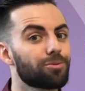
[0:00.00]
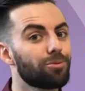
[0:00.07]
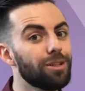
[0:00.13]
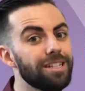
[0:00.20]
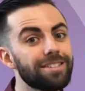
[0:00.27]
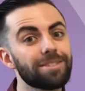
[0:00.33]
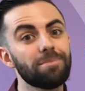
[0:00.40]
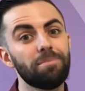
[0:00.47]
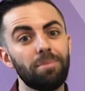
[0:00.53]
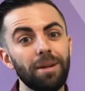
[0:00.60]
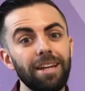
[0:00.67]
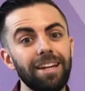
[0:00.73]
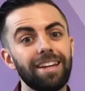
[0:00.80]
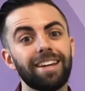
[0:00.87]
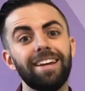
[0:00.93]
Reason
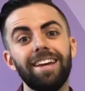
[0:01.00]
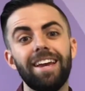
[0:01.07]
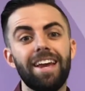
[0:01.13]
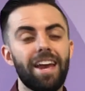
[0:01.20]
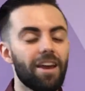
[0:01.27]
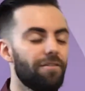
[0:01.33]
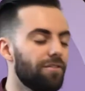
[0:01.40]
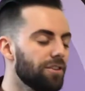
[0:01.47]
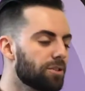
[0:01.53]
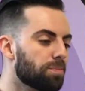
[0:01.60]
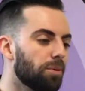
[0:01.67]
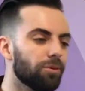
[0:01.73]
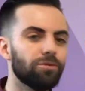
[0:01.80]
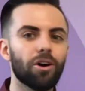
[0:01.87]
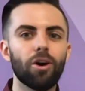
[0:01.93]
being, if it's
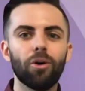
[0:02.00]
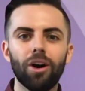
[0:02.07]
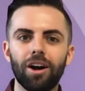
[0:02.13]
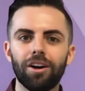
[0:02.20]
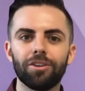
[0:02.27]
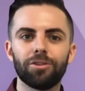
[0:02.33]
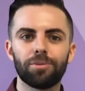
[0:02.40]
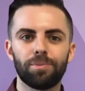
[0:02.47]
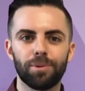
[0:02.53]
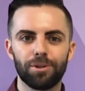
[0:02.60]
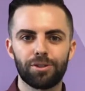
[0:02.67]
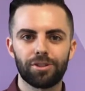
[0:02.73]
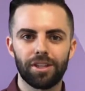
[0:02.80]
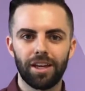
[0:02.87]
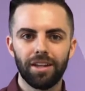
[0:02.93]
below
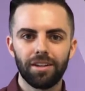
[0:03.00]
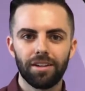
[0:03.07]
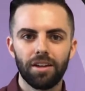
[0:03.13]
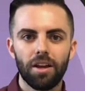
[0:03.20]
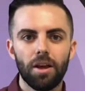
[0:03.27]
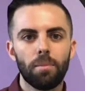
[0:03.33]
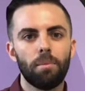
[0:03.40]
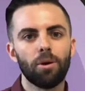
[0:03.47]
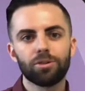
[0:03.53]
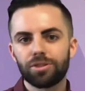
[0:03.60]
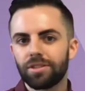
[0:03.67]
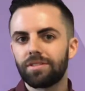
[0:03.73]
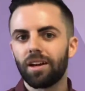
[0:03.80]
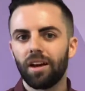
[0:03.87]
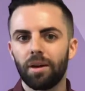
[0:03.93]
100%, most
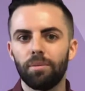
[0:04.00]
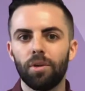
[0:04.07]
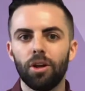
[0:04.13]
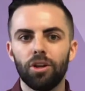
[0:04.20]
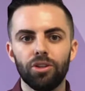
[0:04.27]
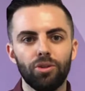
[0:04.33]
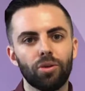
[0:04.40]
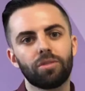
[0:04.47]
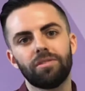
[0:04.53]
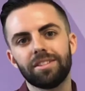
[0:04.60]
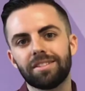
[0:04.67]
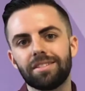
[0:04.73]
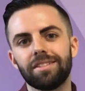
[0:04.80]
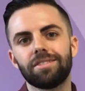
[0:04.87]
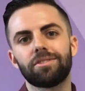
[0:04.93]
of the time your
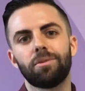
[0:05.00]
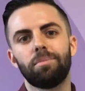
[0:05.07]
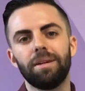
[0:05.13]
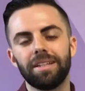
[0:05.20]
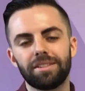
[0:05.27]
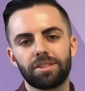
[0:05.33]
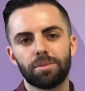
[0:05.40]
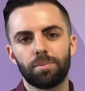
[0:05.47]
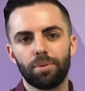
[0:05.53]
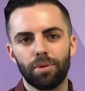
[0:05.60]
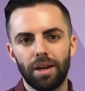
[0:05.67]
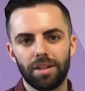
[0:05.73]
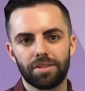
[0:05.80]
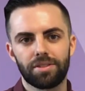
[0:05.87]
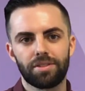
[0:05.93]
listings are being
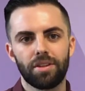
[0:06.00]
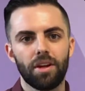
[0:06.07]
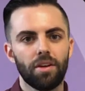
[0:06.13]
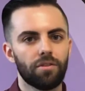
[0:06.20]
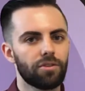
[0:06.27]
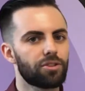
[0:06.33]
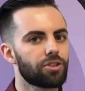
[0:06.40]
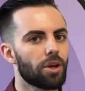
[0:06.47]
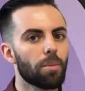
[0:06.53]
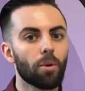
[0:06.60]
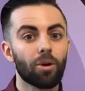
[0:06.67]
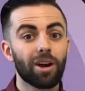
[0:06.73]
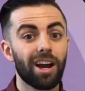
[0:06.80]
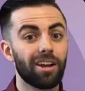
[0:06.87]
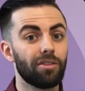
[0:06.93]
suppressed for some
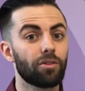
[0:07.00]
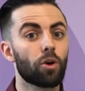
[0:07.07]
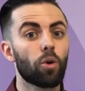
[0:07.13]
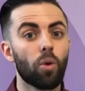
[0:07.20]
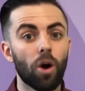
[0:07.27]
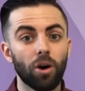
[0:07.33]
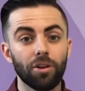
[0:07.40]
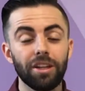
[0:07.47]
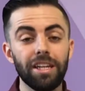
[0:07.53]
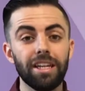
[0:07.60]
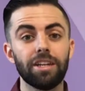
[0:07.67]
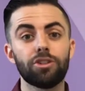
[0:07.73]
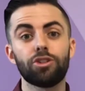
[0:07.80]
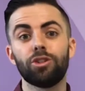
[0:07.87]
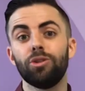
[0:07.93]
kind of quality
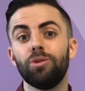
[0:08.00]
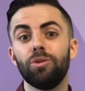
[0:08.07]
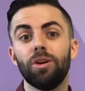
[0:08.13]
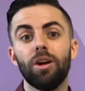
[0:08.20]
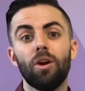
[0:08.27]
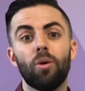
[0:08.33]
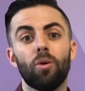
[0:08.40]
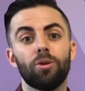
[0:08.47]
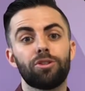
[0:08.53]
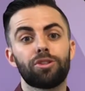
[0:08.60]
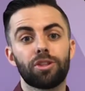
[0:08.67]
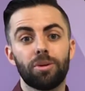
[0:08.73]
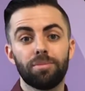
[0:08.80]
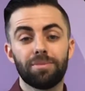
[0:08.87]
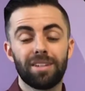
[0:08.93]
issue or
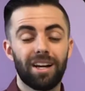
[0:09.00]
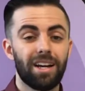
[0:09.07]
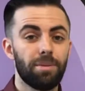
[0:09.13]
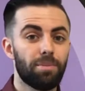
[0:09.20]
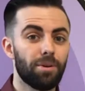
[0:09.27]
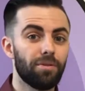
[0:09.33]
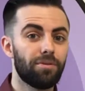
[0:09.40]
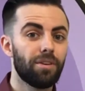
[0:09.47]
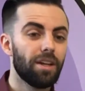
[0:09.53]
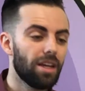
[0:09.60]
some type of